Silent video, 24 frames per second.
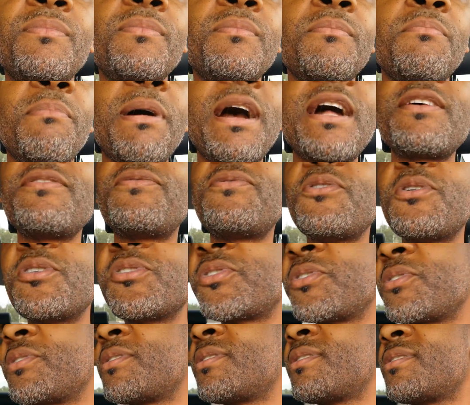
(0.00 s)
Body
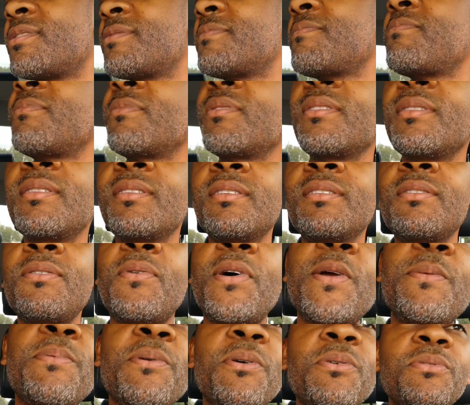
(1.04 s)
Fortress
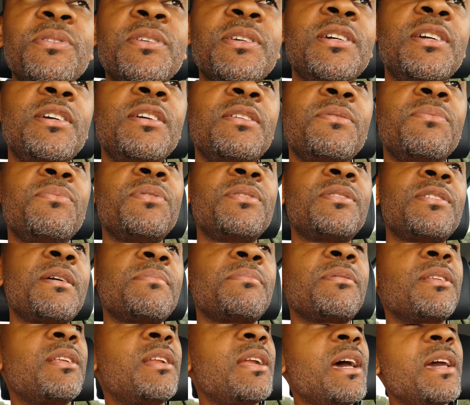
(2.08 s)
whey protein was
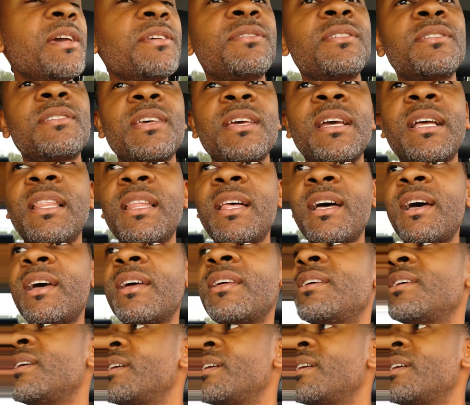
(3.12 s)
something that I used to take a lot,